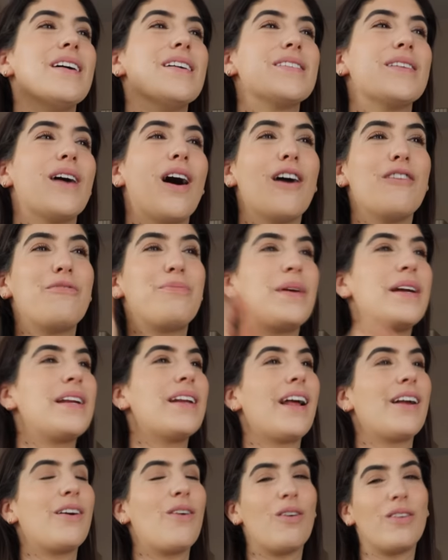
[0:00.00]
So I've been
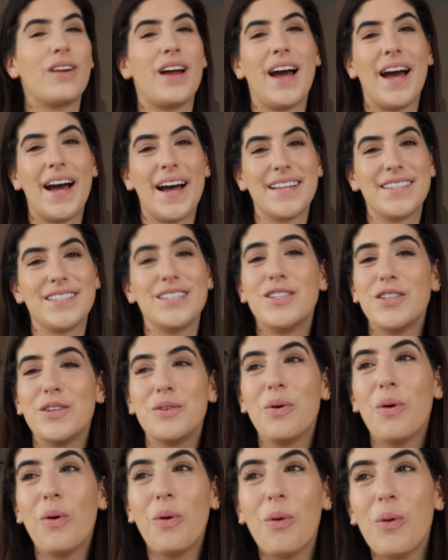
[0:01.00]
like on hand to
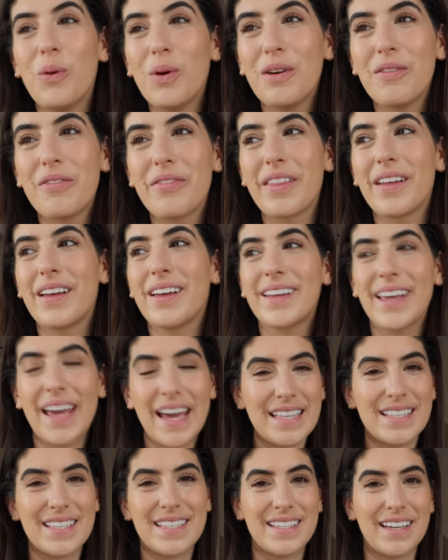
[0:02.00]
do all of the
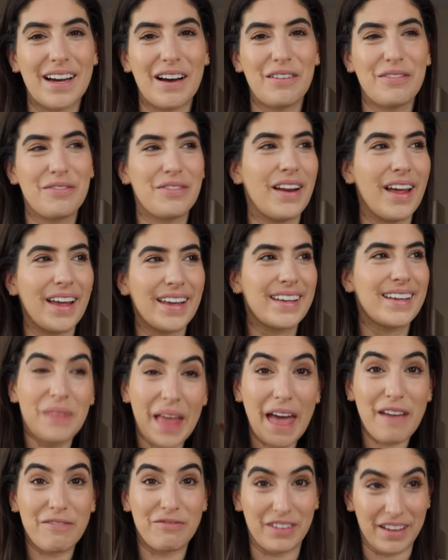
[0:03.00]
kid stuff, like
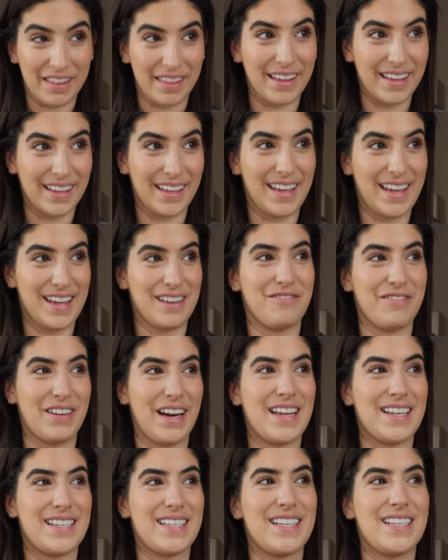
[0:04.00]
everything kid
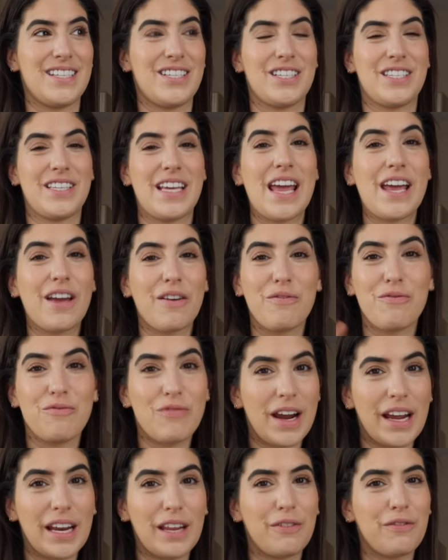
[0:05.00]
related, just so he can
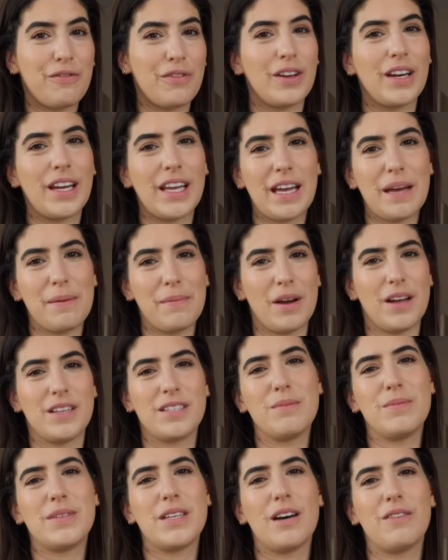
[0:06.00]
really fully
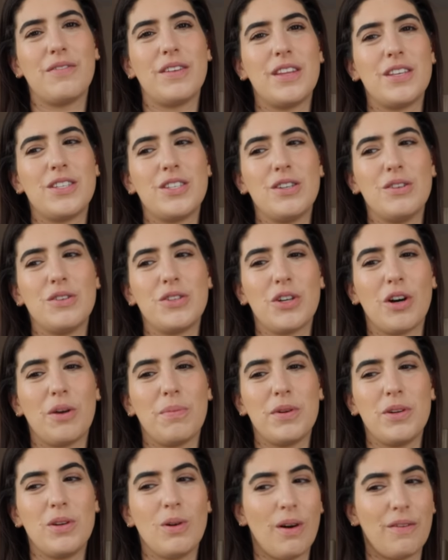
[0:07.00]
immerse himself in this new
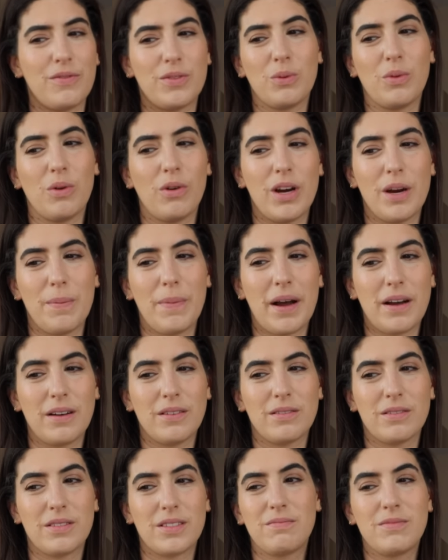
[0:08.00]
job and not have to worry
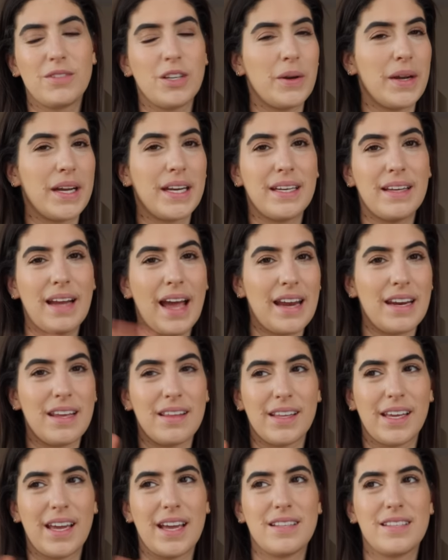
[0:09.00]
about doing any
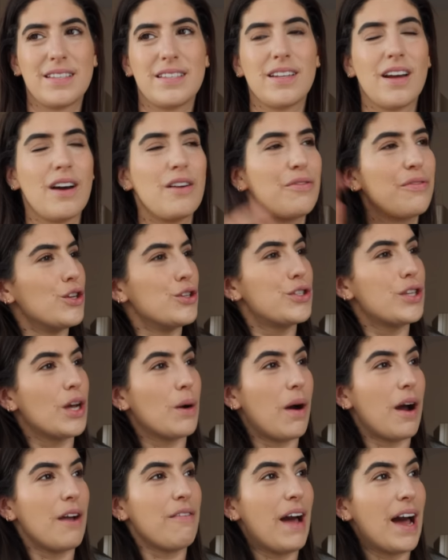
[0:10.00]
of the kid stuff.
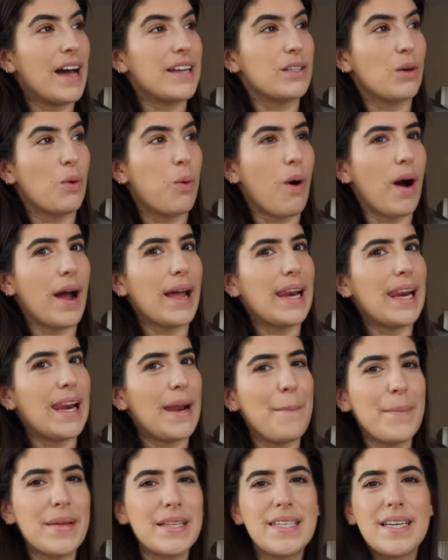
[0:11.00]
So I've had quite
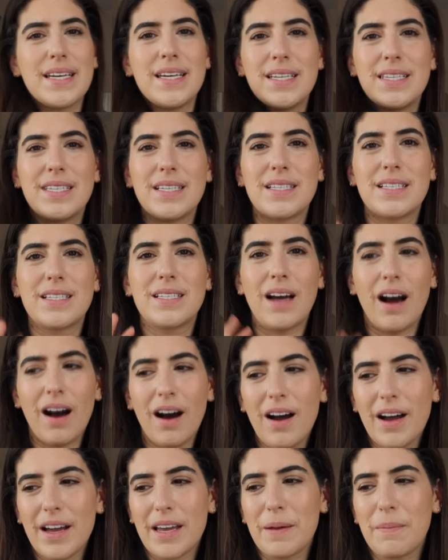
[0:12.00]
limited
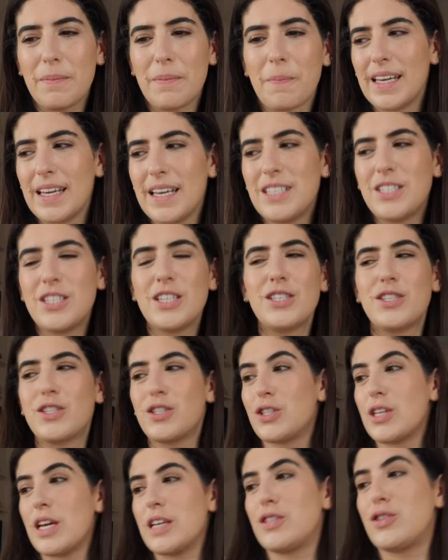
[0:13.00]
time. It's
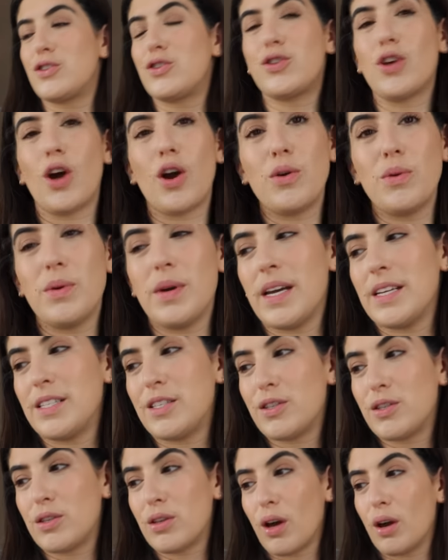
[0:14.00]
just it's so
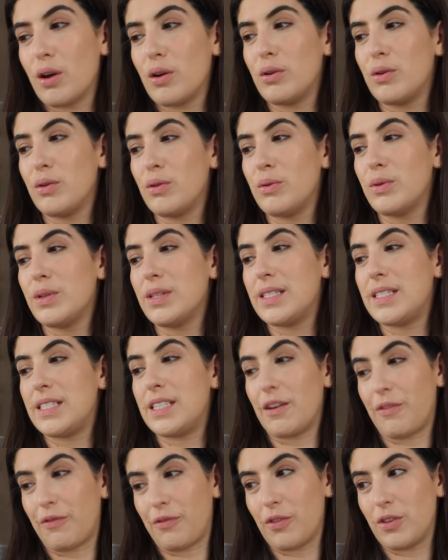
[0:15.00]
it's so
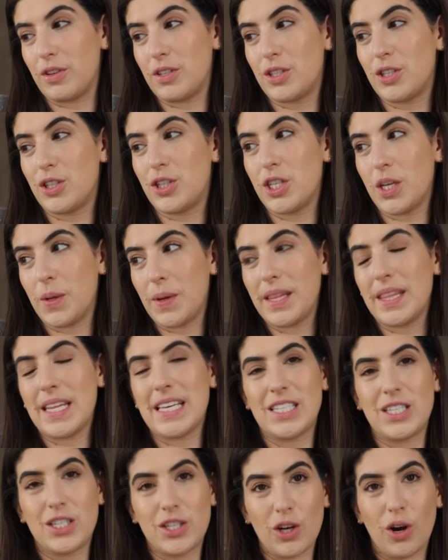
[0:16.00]
different doing
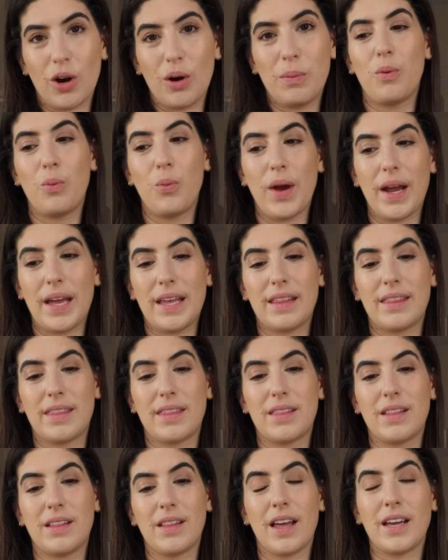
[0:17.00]
this job
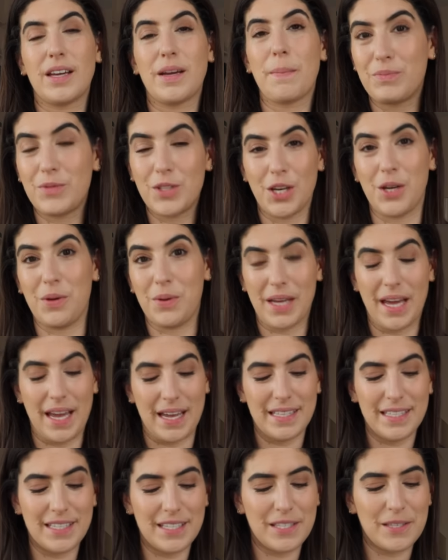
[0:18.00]
with like two
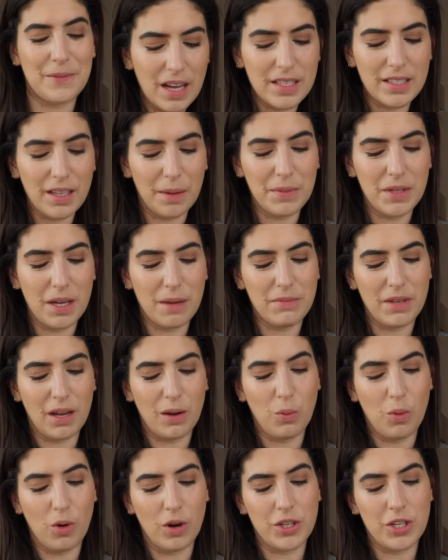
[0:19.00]
kids. Sometimes I
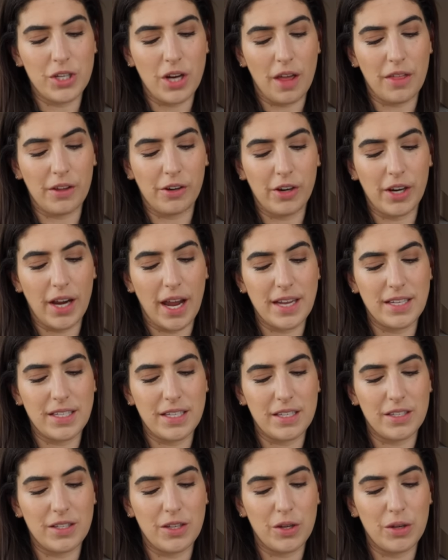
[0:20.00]
watch other
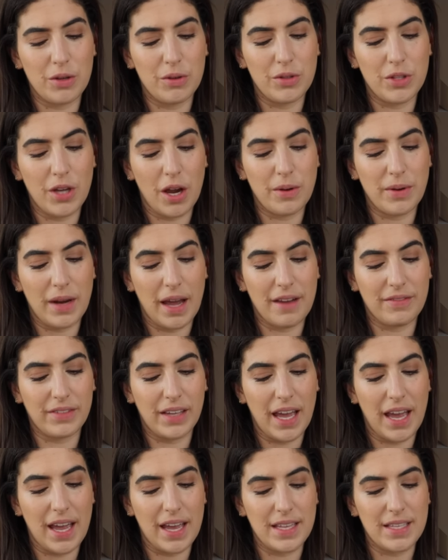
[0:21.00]
creators who don't have
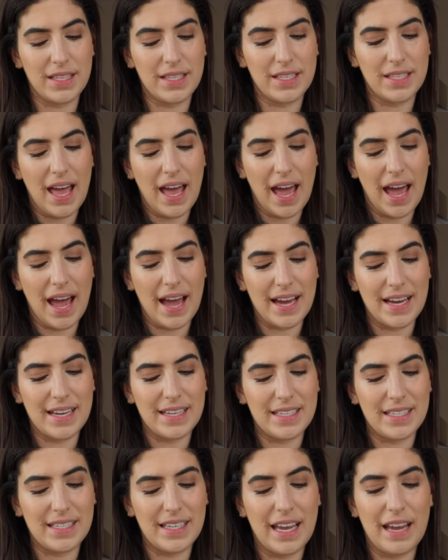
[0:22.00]
kids
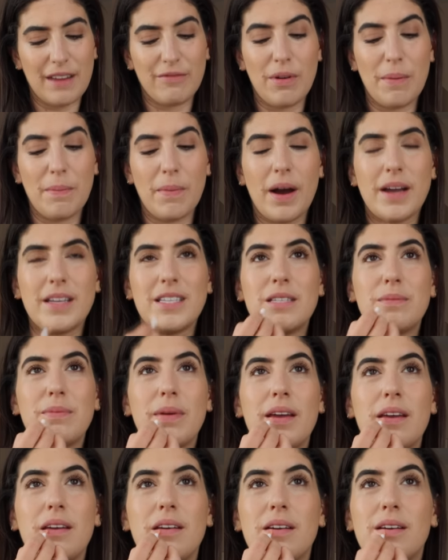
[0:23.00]
and it reminds
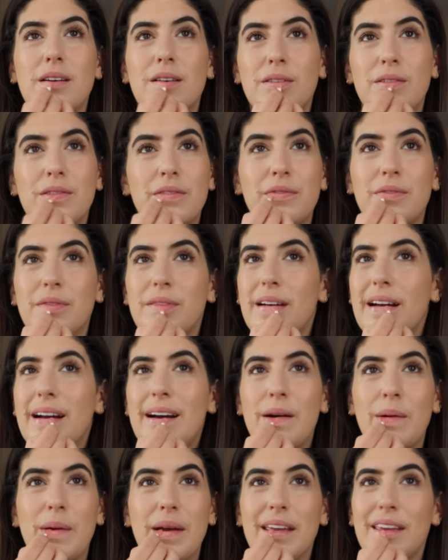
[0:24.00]
me of
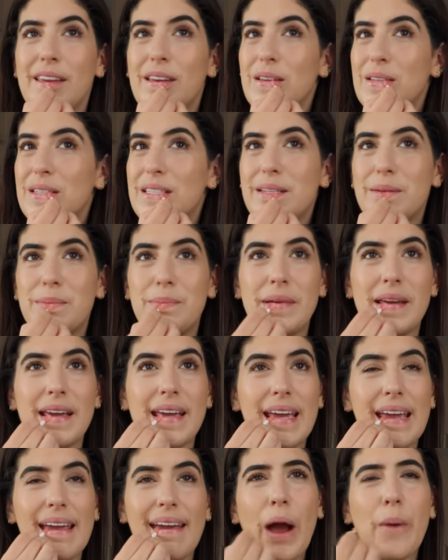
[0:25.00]
how it used to
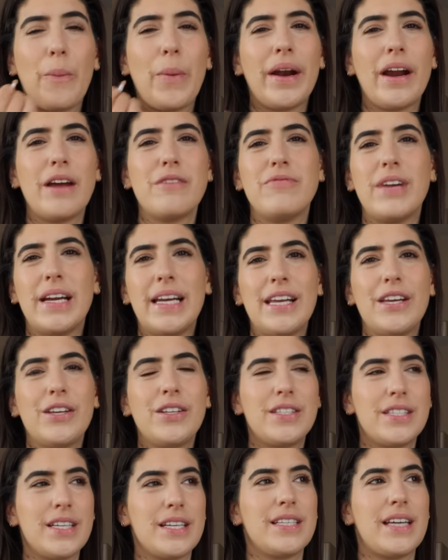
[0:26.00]
be when I
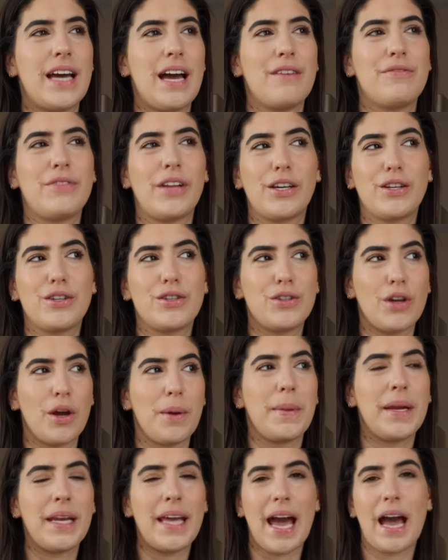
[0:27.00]
really did have like so
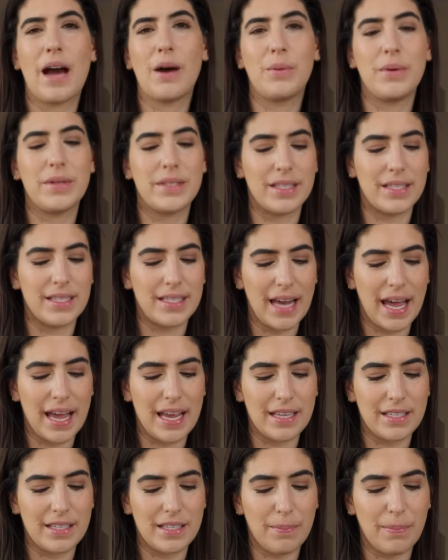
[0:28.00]
many hours and
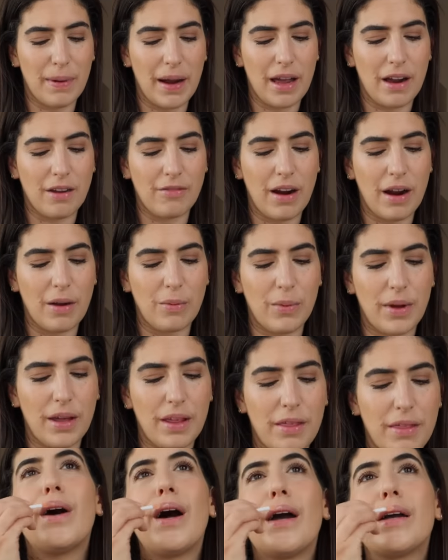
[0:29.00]
days to play around
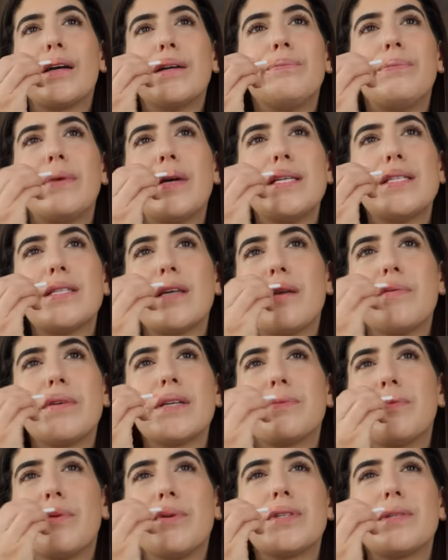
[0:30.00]
with. I could be so
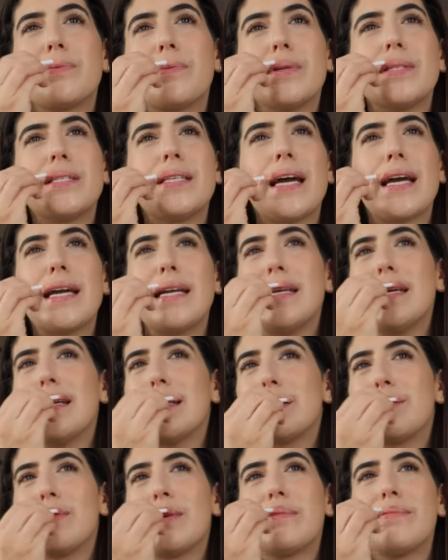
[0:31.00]
much more
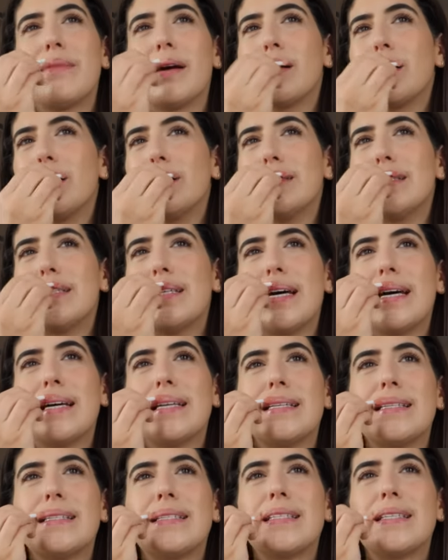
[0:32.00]
spontaneous with my
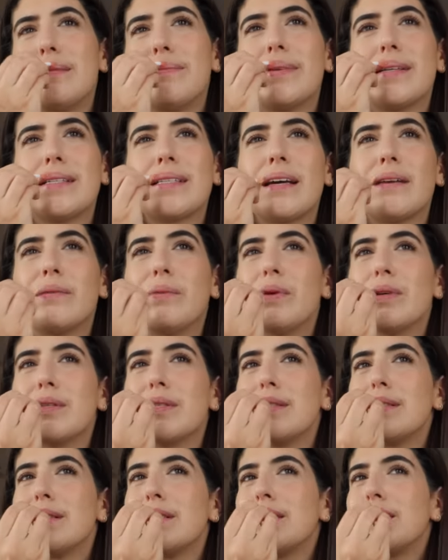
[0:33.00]
content because I
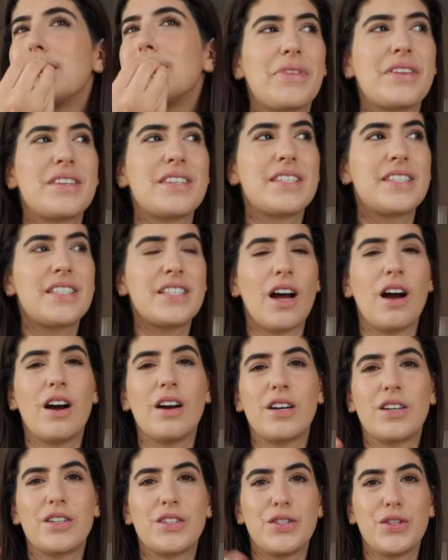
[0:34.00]
wasn't
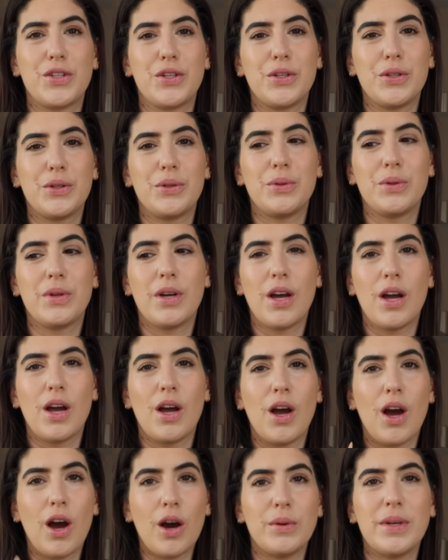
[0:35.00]
stuck to
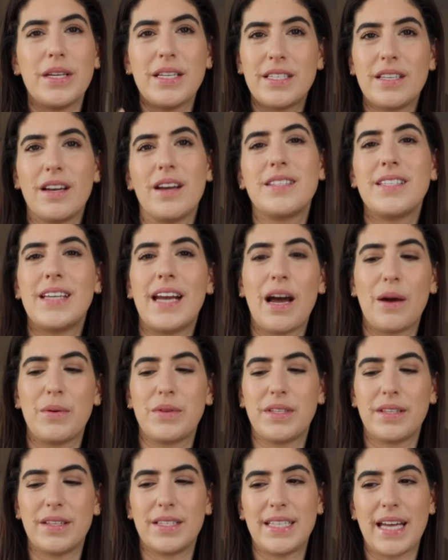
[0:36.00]
only certain
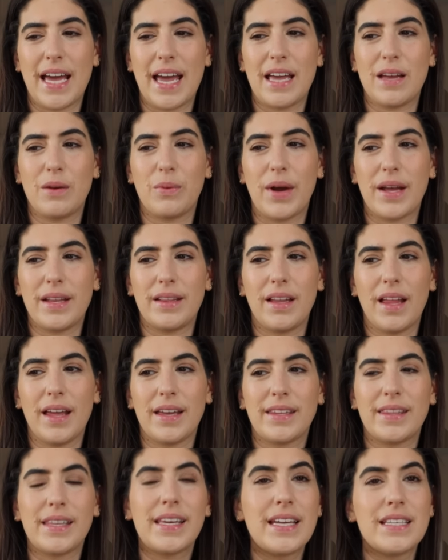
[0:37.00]
hours of the day when
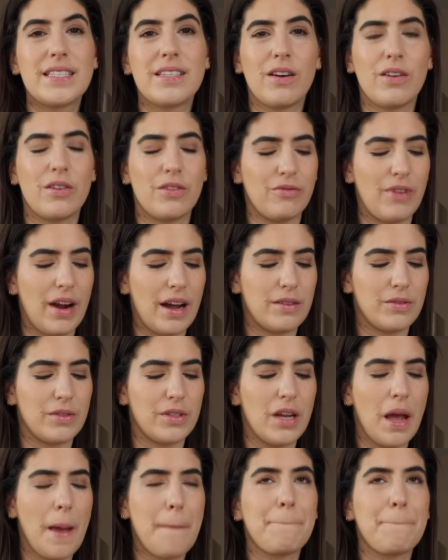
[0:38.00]
like the kids aren't around